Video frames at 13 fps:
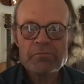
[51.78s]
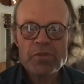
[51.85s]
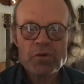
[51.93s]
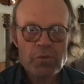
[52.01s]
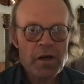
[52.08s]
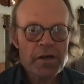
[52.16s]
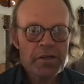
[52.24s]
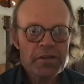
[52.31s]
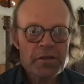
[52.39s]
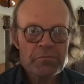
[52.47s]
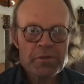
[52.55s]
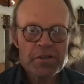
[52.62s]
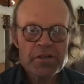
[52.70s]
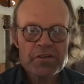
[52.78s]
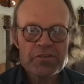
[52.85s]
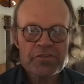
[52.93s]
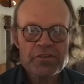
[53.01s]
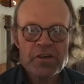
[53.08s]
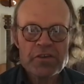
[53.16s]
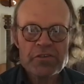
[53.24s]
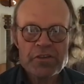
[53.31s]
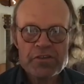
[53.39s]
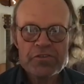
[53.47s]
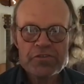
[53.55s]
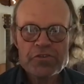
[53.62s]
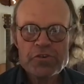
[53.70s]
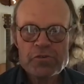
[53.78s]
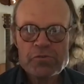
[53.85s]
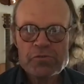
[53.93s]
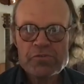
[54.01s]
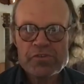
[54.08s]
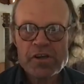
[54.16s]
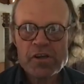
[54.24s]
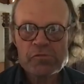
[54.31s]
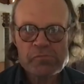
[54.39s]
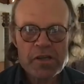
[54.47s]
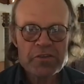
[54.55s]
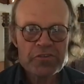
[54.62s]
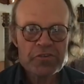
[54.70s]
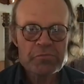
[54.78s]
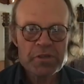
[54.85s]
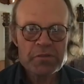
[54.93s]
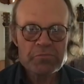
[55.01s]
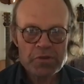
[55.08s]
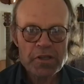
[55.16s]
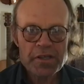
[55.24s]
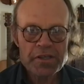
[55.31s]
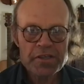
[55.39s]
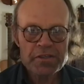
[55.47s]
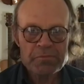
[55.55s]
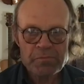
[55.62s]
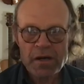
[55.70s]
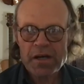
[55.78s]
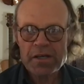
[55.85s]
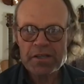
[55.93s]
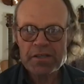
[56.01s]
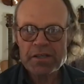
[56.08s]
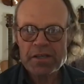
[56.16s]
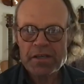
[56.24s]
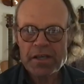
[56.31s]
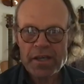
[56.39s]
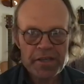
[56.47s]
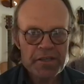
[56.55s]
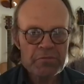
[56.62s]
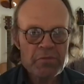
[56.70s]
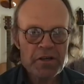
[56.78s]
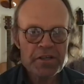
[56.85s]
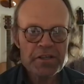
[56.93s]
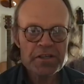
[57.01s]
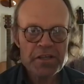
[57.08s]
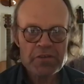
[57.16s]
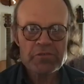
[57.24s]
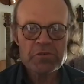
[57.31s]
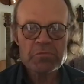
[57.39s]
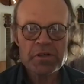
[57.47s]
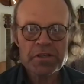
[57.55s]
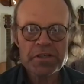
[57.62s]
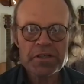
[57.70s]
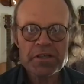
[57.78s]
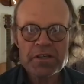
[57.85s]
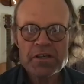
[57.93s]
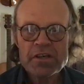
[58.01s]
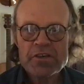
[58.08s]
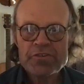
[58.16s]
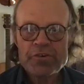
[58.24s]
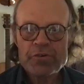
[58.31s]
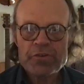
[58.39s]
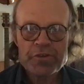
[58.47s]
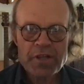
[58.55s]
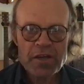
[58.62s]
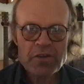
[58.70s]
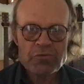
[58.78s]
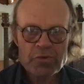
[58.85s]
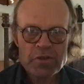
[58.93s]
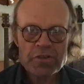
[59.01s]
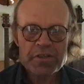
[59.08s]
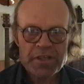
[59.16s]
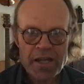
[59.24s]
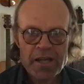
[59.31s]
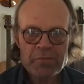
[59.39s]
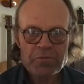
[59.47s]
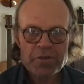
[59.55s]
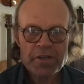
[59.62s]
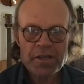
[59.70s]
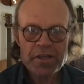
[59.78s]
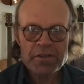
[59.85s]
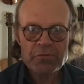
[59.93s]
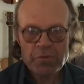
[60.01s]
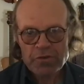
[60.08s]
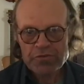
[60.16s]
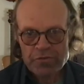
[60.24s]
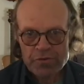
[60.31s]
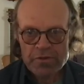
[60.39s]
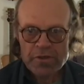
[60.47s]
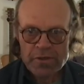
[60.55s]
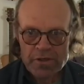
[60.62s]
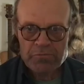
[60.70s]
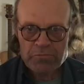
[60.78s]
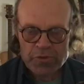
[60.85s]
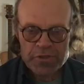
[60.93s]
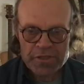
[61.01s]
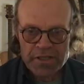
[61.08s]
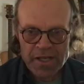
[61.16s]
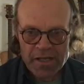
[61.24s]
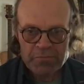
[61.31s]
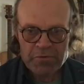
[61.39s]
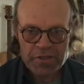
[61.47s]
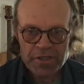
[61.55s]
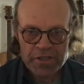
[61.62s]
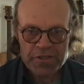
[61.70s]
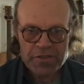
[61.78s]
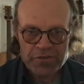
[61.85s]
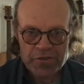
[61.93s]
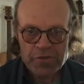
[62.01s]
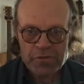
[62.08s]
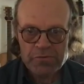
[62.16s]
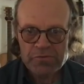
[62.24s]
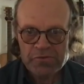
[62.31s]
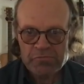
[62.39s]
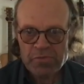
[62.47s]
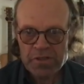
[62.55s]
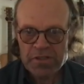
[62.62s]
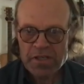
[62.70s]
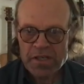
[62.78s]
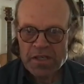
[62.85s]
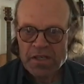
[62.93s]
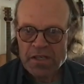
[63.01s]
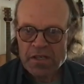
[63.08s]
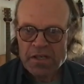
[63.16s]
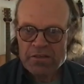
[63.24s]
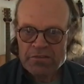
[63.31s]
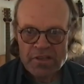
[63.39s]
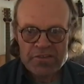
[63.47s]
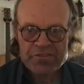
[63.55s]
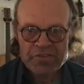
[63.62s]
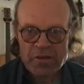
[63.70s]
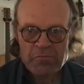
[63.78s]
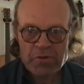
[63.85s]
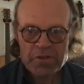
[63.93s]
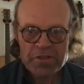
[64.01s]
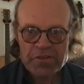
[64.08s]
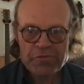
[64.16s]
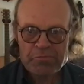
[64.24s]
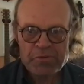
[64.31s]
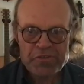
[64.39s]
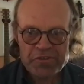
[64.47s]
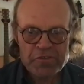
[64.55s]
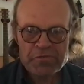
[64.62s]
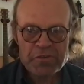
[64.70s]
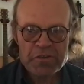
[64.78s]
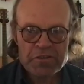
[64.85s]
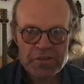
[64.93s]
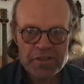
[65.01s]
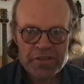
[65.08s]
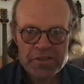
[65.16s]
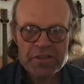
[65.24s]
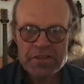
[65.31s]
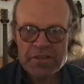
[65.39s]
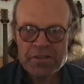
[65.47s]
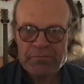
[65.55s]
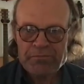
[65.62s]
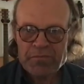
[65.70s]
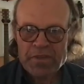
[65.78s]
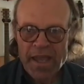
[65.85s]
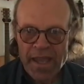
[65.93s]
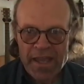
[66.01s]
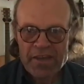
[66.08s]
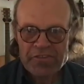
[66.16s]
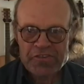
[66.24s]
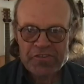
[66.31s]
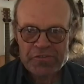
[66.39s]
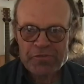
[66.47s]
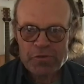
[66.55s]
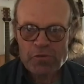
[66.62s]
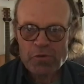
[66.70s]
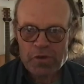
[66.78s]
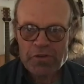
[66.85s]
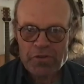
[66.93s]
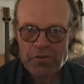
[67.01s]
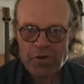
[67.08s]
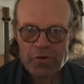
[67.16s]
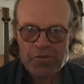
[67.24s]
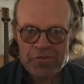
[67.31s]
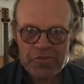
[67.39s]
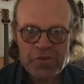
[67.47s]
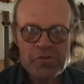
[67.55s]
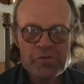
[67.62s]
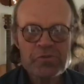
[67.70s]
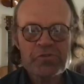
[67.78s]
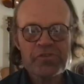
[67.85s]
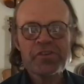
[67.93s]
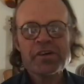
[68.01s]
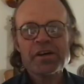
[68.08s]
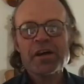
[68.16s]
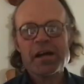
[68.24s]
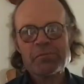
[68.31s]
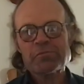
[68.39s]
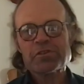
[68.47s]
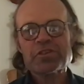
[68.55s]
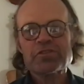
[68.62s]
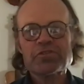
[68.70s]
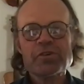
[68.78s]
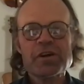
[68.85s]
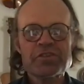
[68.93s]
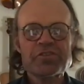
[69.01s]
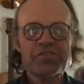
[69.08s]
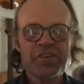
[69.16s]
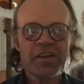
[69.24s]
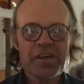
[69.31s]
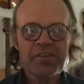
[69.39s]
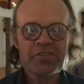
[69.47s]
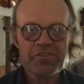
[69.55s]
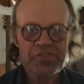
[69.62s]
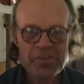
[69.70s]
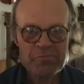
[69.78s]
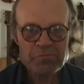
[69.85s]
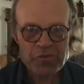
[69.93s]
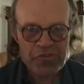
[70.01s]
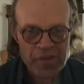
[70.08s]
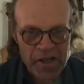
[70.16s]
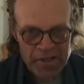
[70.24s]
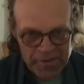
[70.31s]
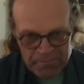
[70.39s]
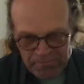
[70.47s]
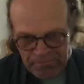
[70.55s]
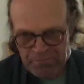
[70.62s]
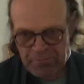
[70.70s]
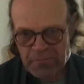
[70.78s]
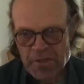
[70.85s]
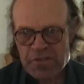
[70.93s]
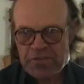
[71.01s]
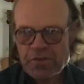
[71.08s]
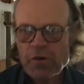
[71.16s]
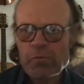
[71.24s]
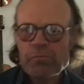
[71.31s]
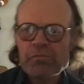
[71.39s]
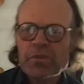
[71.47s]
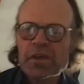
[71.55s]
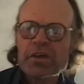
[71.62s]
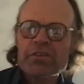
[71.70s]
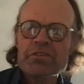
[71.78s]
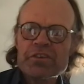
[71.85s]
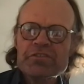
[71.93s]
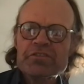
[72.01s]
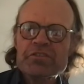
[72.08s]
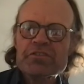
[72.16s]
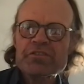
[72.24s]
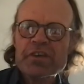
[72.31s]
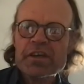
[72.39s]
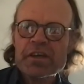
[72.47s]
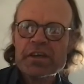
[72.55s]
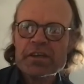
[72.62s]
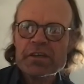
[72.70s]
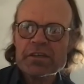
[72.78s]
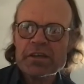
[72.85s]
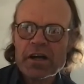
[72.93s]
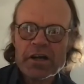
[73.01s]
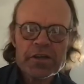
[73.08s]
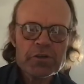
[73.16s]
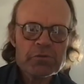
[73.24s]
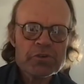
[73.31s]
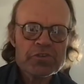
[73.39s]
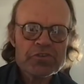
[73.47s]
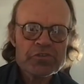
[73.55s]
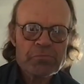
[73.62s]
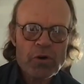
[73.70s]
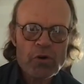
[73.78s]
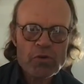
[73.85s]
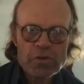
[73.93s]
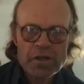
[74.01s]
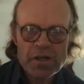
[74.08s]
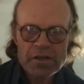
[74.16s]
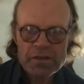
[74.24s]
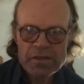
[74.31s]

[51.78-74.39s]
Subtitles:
Why? Because these tunes are meant to be played by anybody and everybody. So they're not really complicated. Well, sure, there pretty complicated tunes, but unless somebody specifically asks for one of those tunes, I'm going to try to stay on the simple side. So this is a Irish polka.